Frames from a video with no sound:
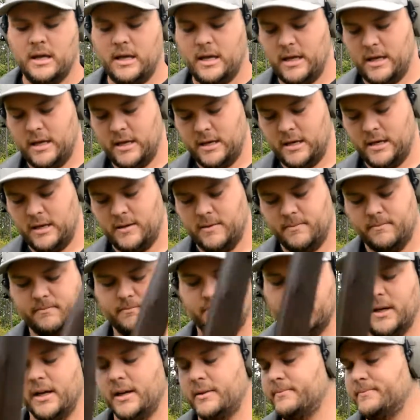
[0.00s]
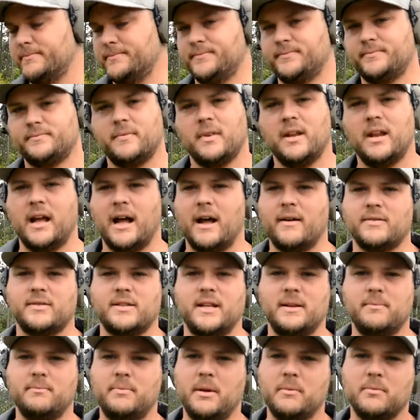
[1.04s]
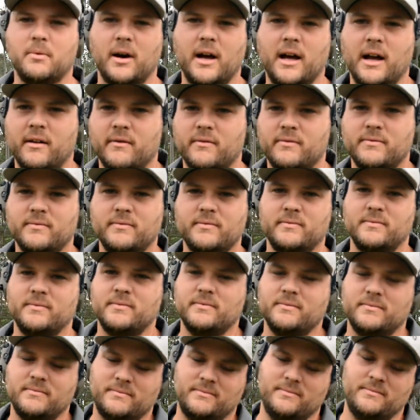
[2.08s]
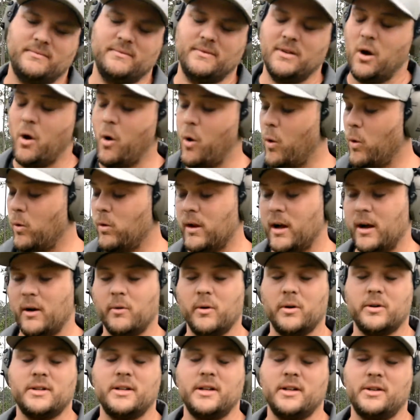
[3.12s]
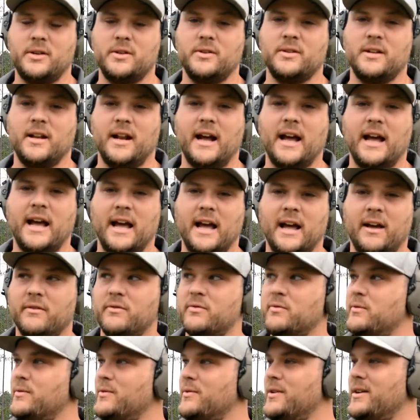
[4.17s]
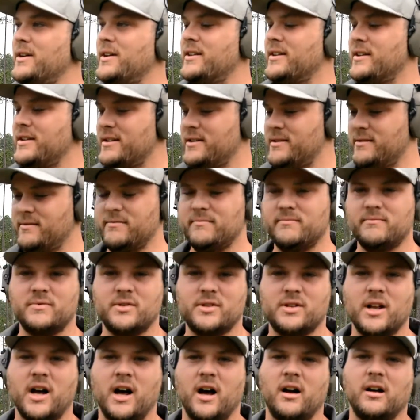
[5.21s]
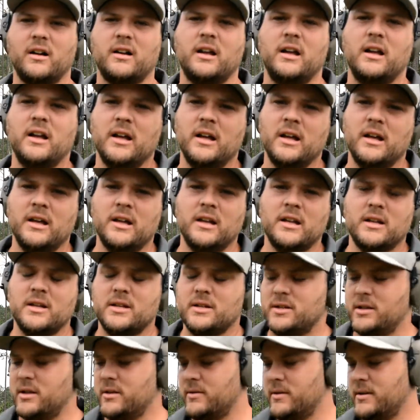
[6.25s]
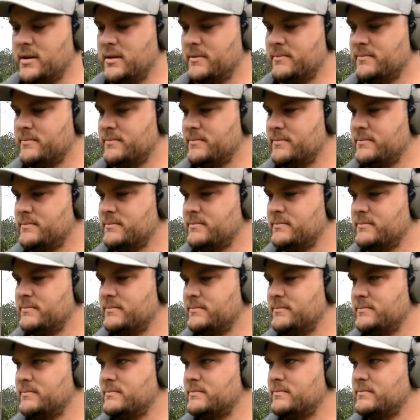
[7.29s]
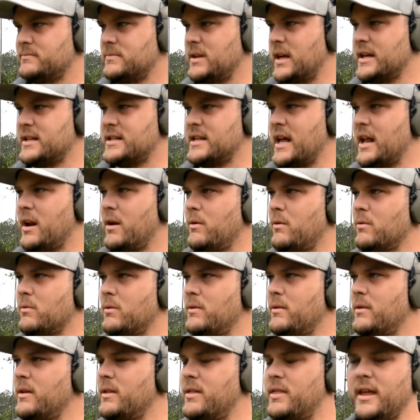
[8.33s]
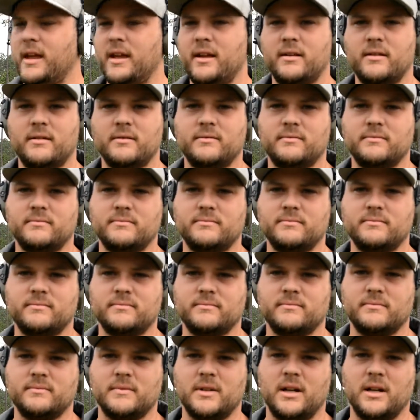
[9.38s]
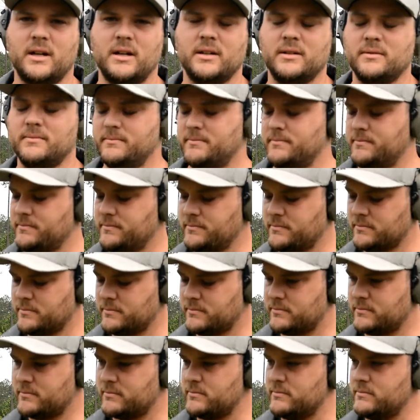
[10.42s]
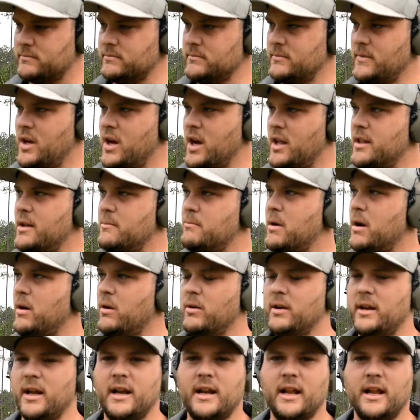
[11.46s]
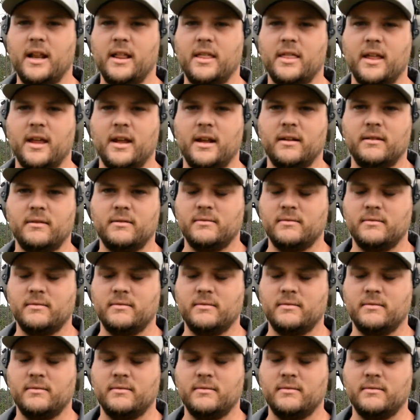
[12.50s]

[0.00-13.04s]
And but I've seen people have a whole lot worse issues than I have with it stock. So like I said, I don't really think cutting the barrel did anything.